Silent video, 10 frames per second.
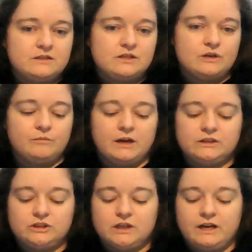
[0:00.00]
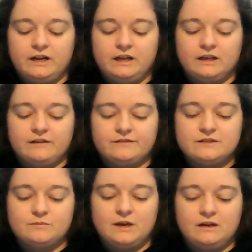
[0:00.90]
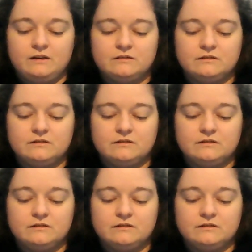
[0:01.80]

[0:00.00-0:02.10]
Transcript: too much, and it gives me